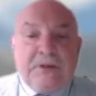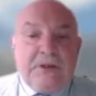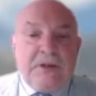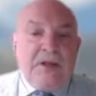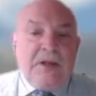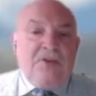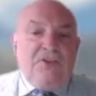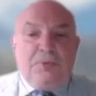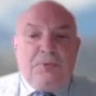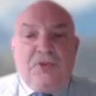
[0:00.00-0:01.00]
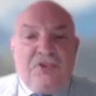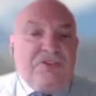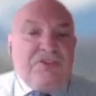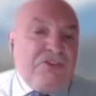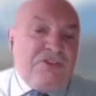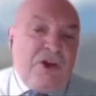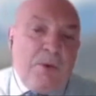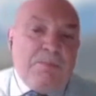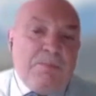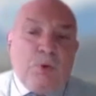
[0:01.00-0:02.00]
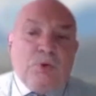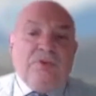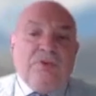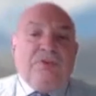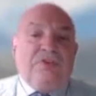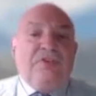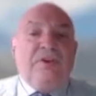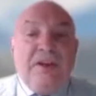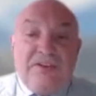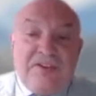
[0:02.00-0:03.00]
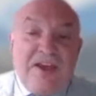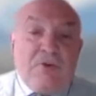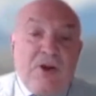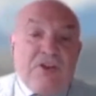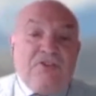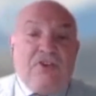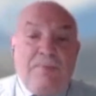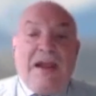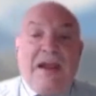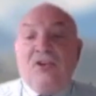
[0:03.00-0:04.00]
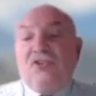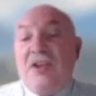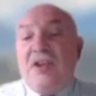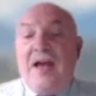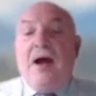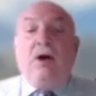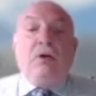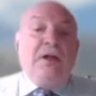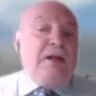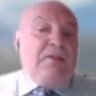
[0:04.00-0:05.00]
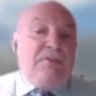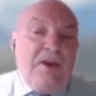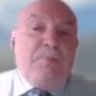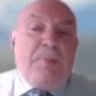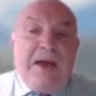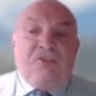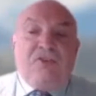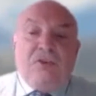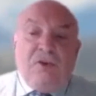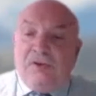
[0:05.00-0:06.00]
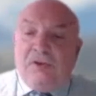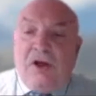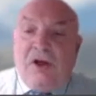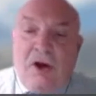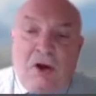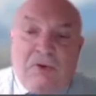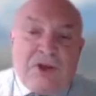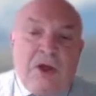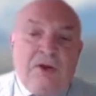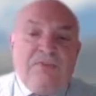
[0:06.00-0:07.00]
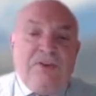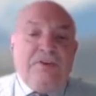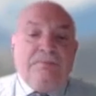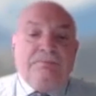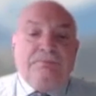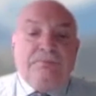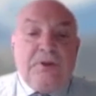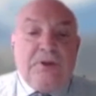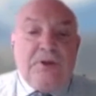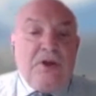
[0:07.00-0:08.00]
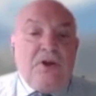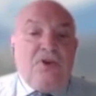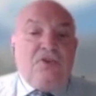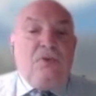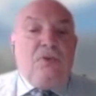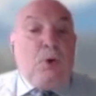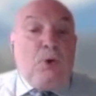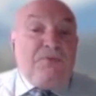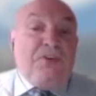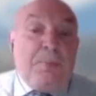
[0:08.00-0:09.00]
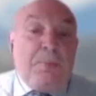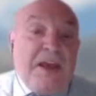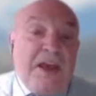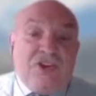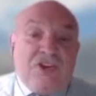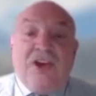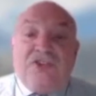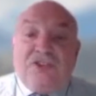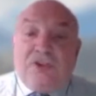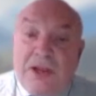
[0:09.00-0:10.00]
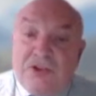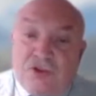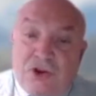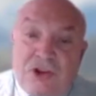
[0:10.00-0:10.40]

This process is so important in endeavouring to manage now the impact of COVID. Support for the PHAs to address the